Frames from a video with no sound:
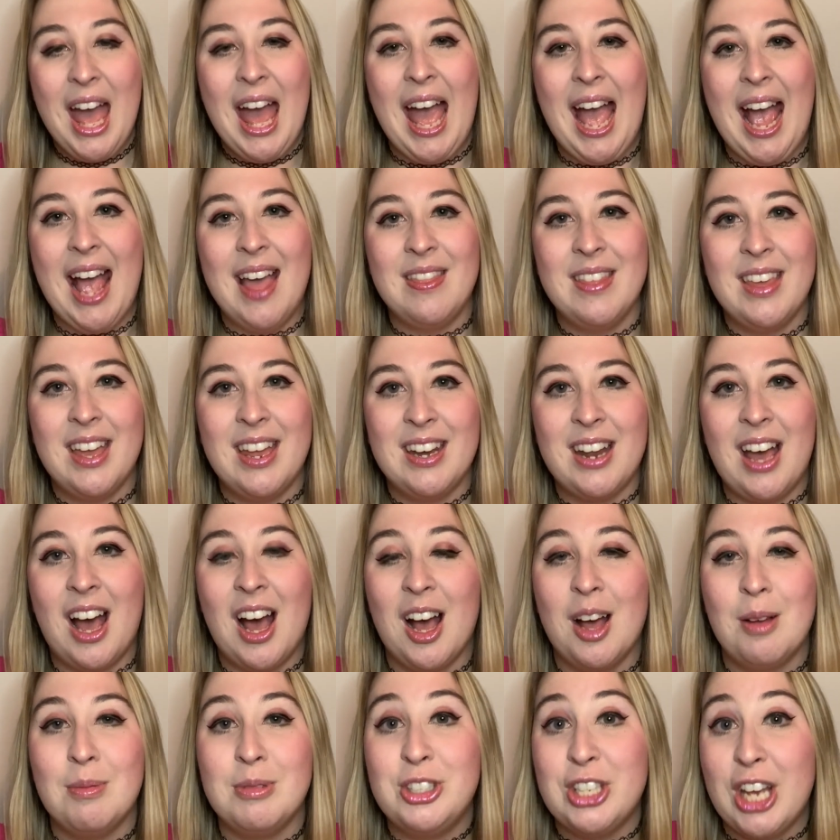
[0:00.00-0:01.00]
And
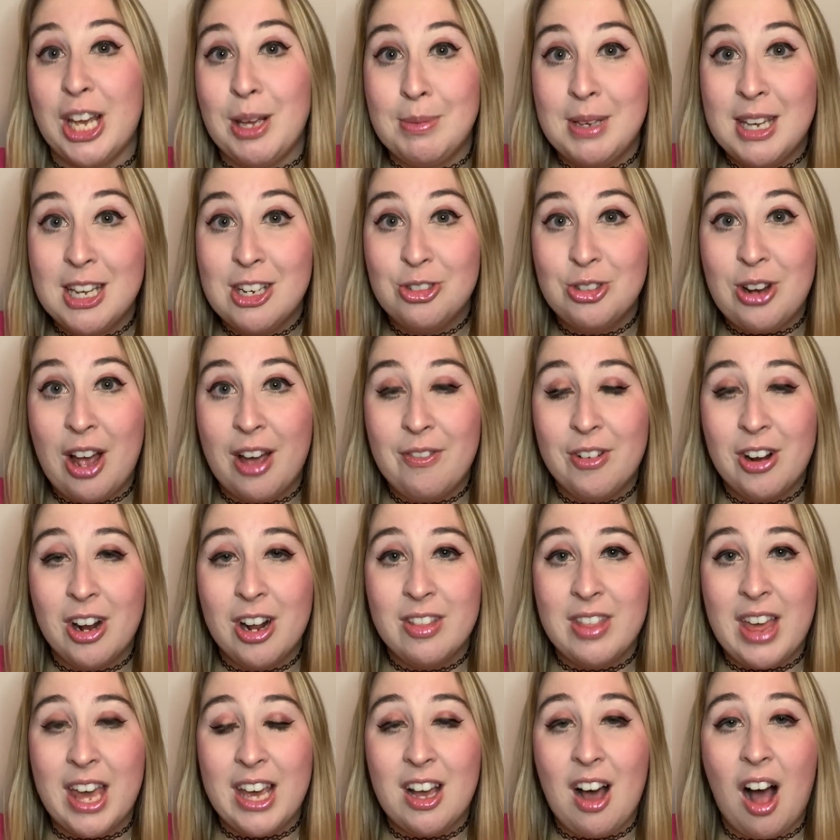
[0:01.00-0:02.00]
then Jamie and
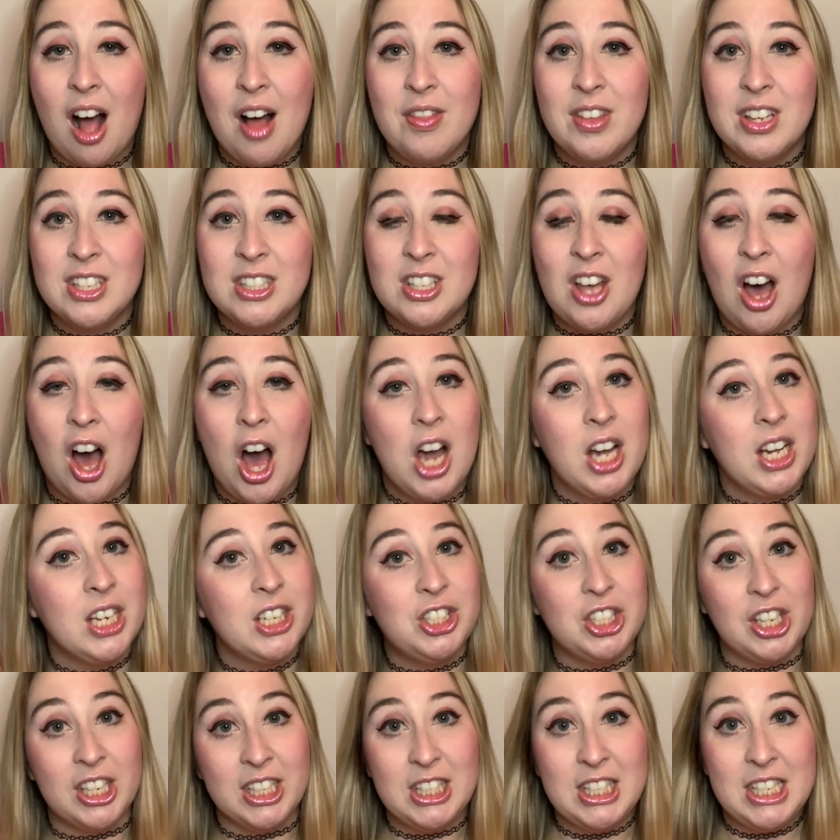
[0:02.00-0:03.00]
Trevor, they got the song
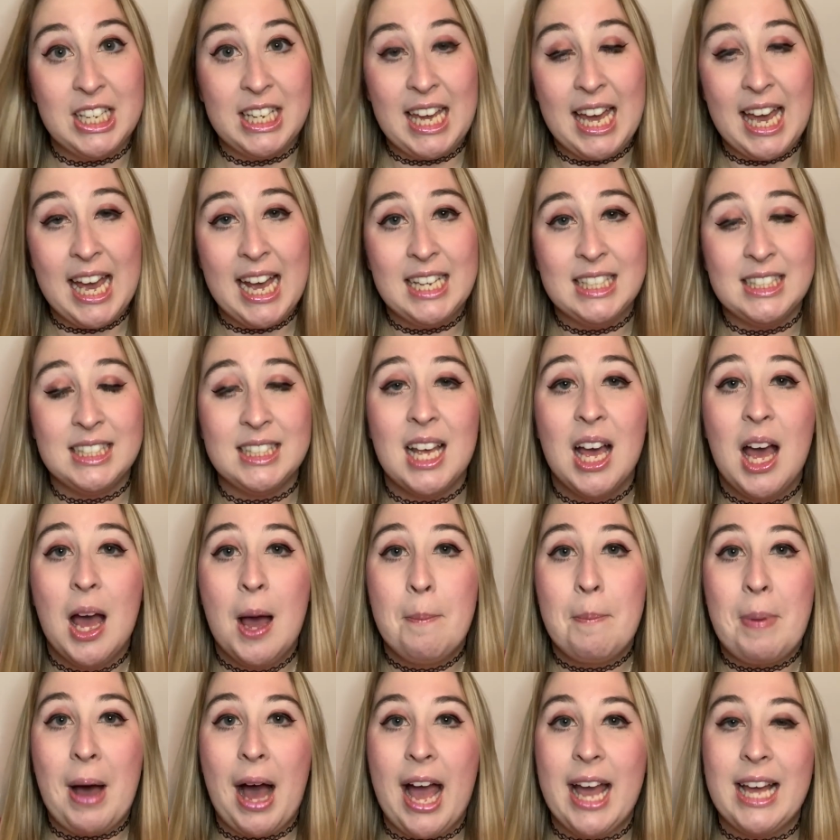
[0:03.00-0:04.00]
Just a Kiss
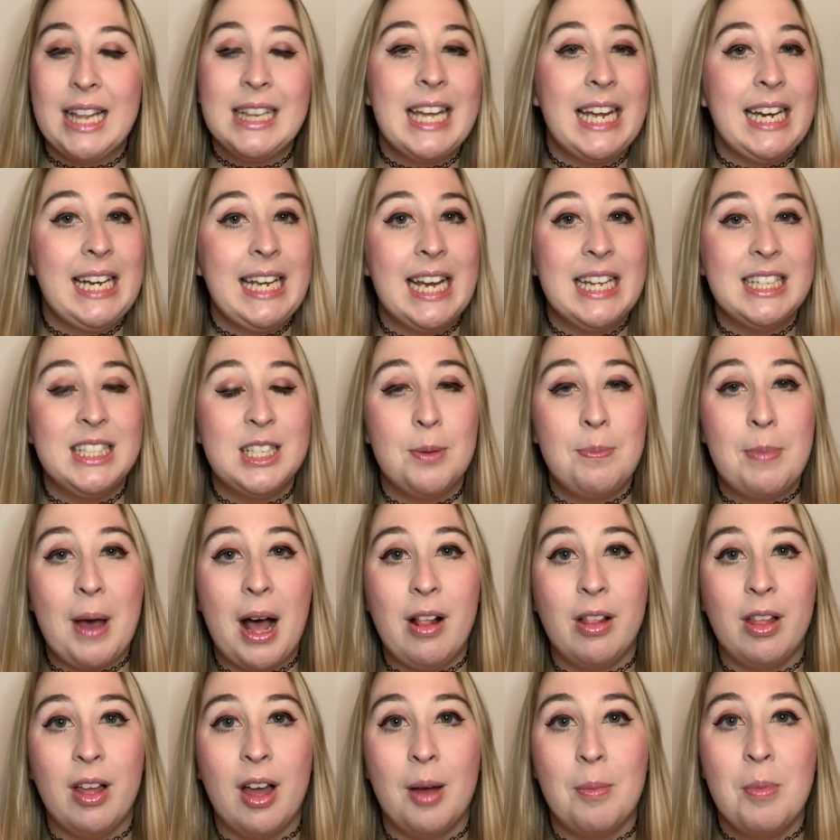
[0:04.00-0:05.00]
by Lady
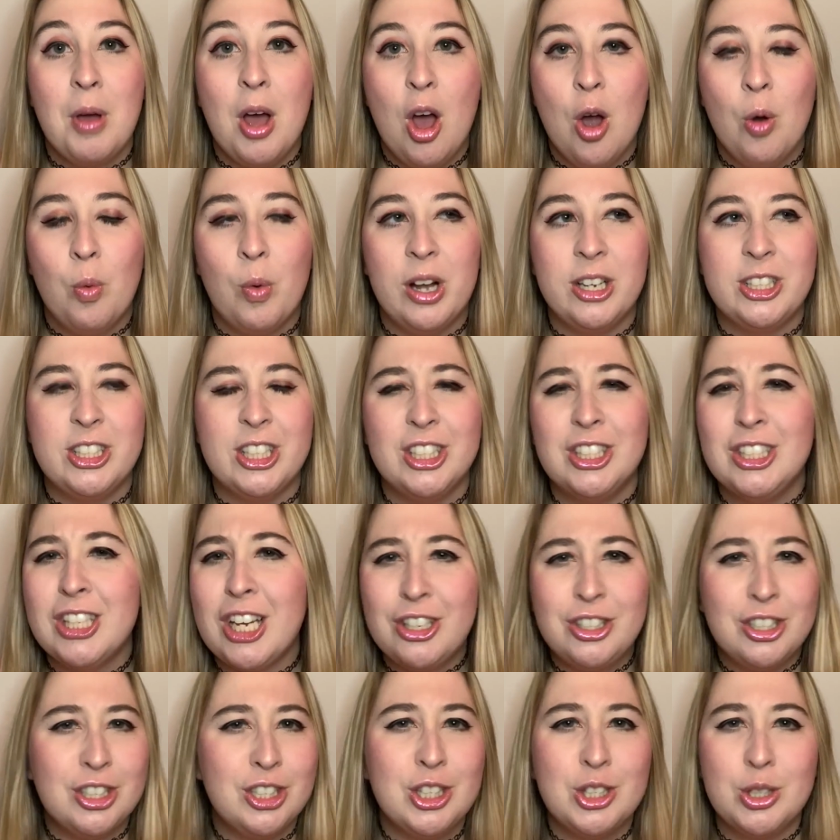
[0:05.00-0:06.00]
Antebellum, which is
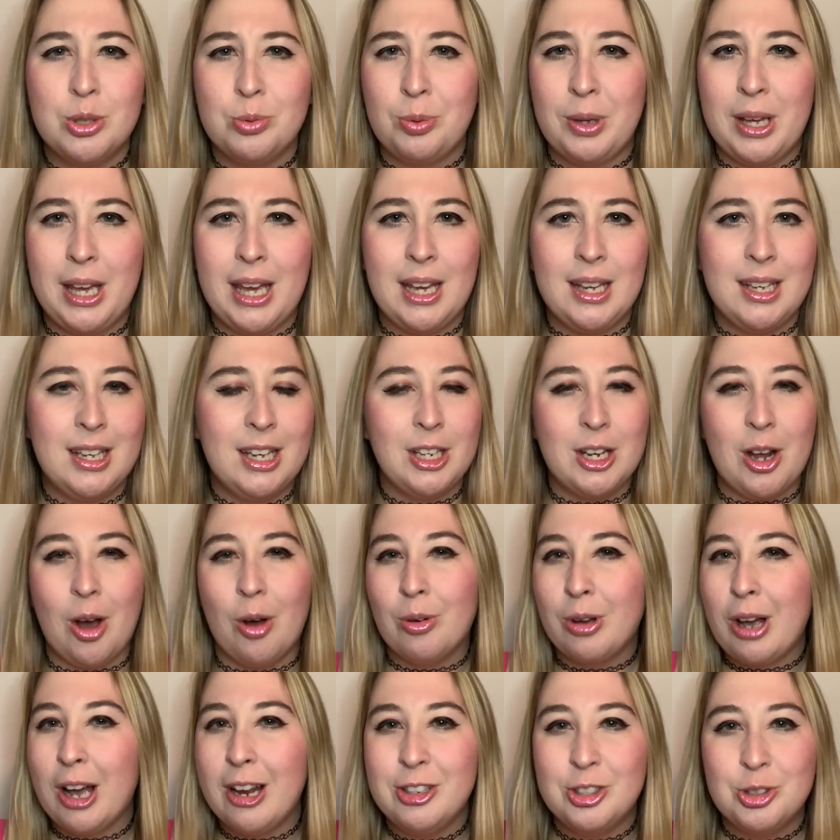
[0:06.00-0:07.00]
such a sweet, you know,
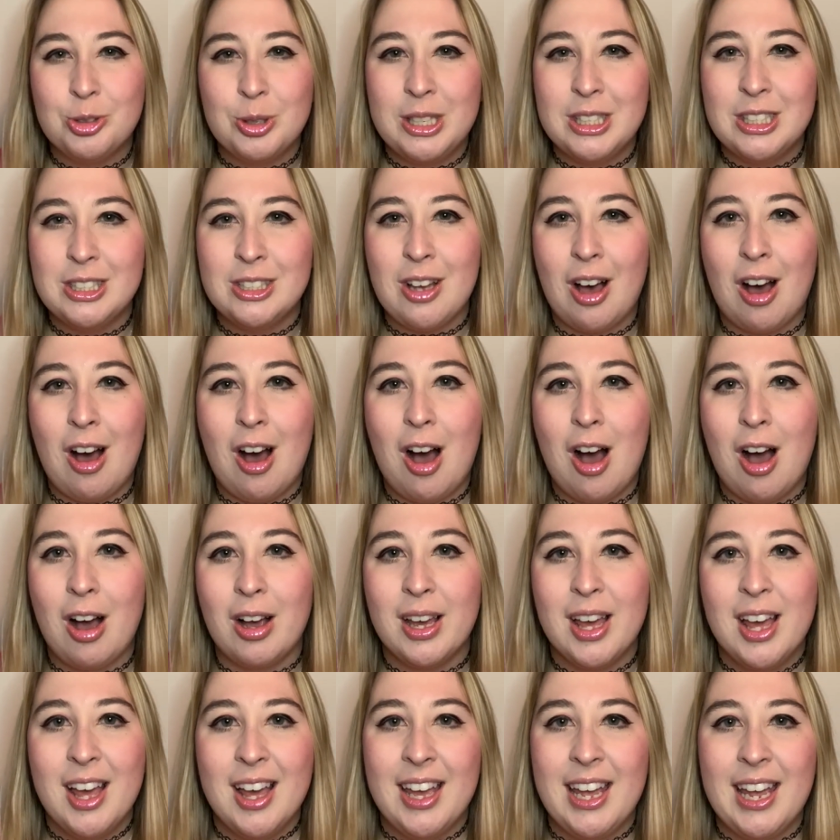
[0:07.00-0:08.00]
country
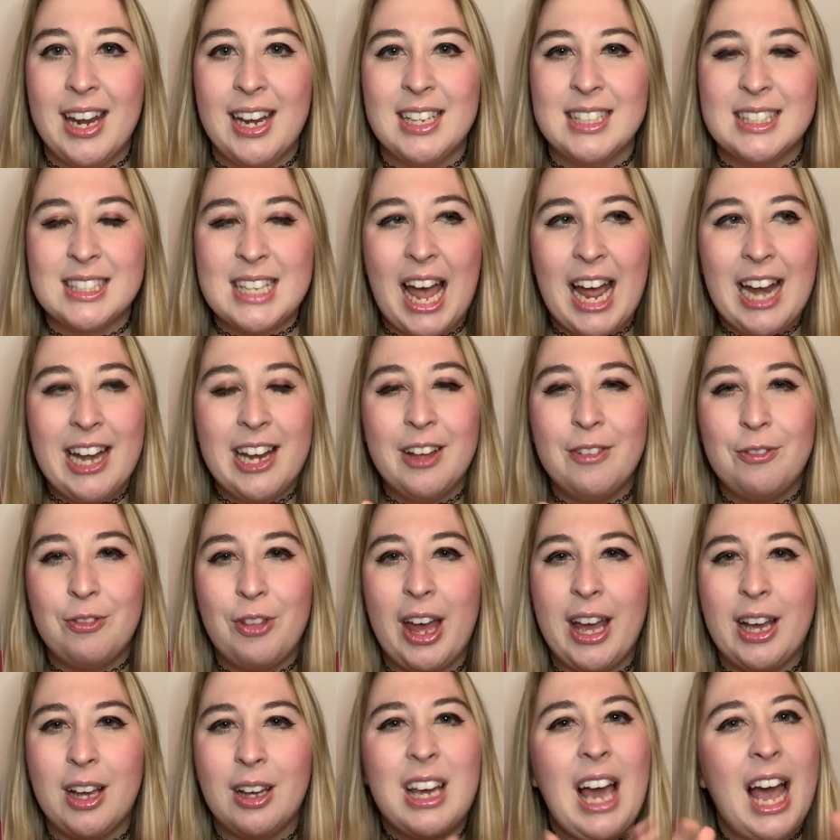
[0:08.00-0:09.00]
song, and it's kind of
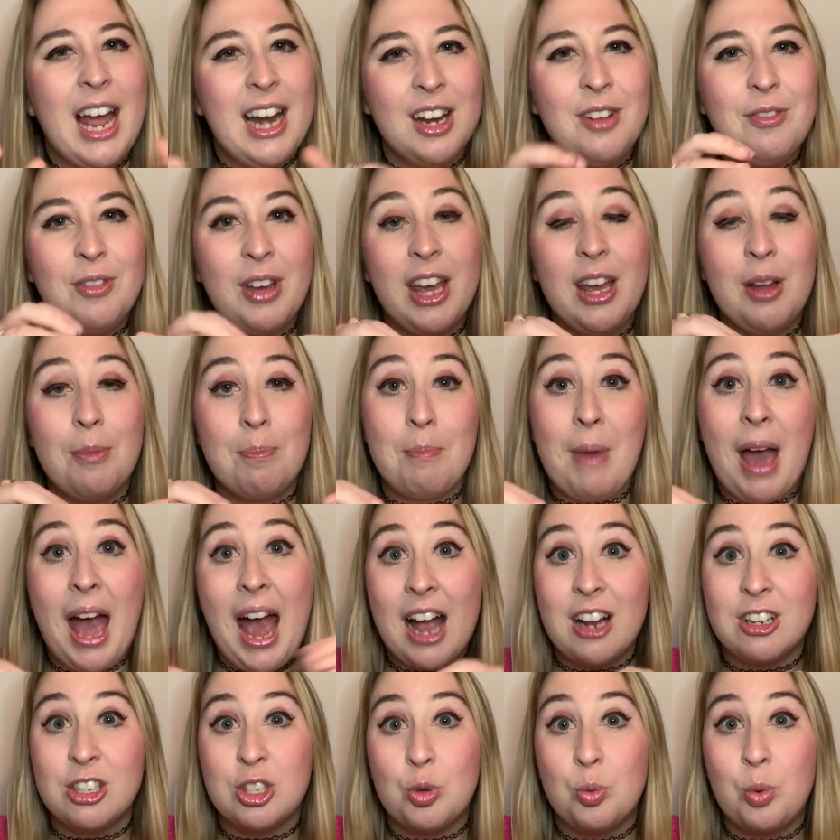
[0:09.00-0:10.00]
it
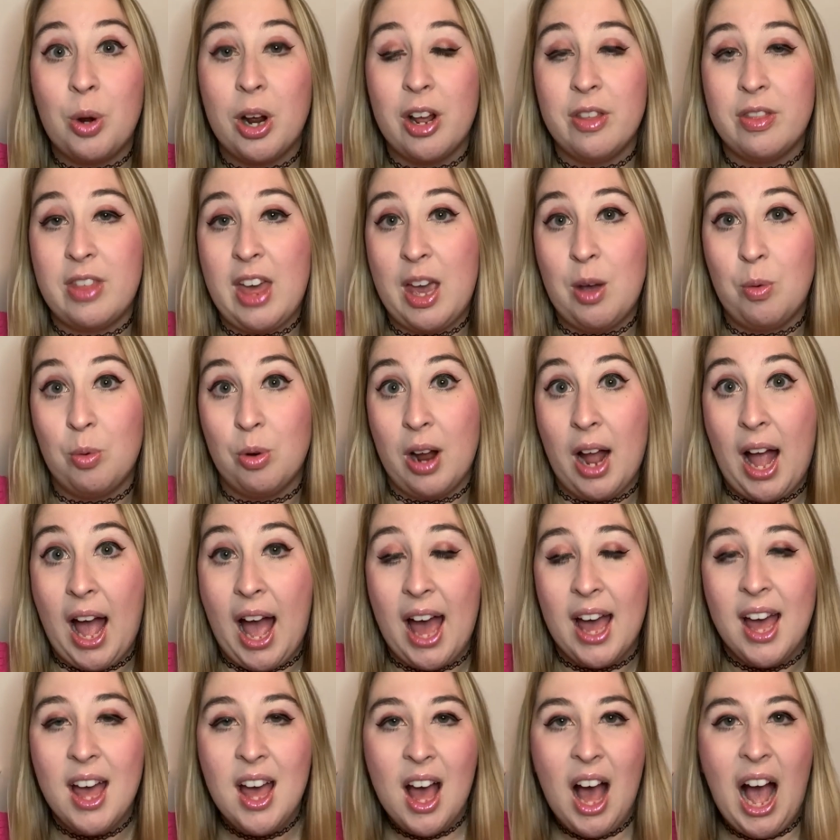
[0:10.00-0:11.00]
matched where they were
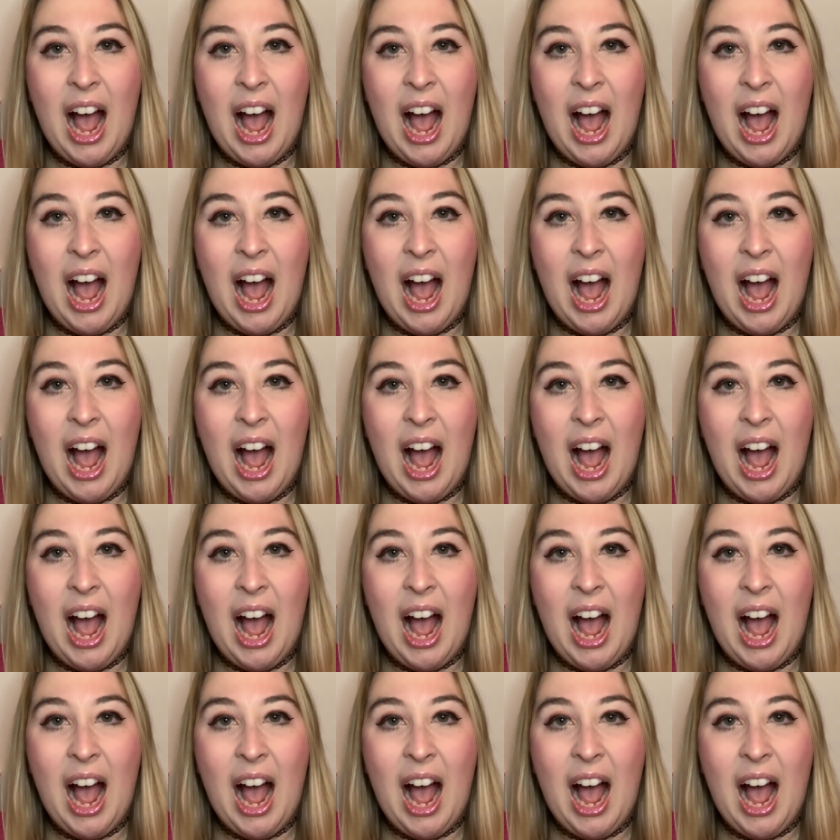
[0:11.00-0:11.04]
at,